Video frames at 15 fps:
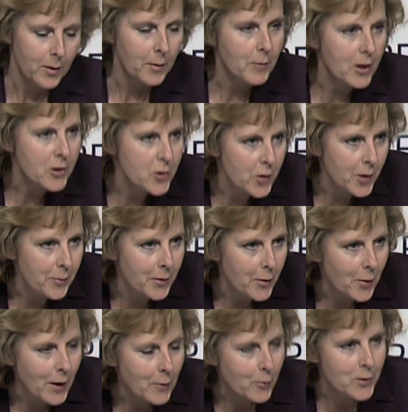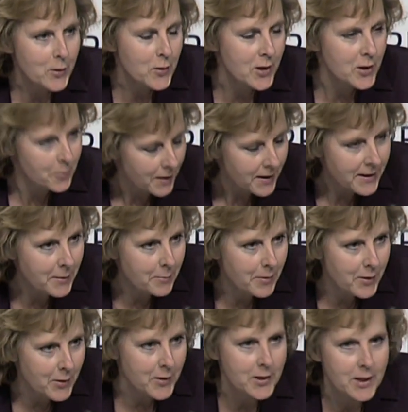Well, I'm not sure I'm the right one to explain it,
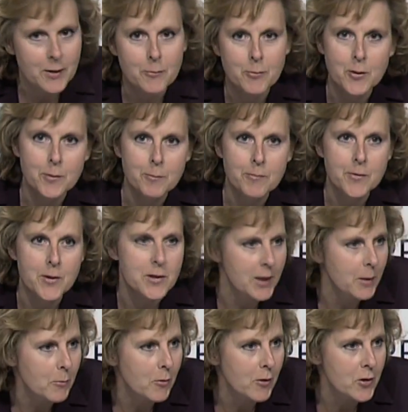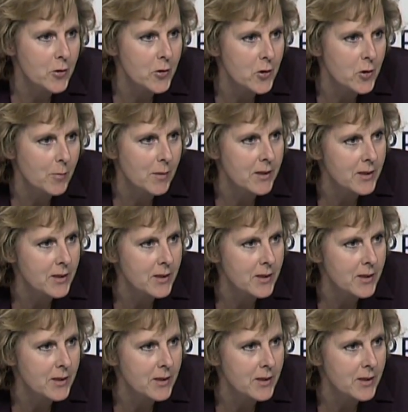because I've put the same question to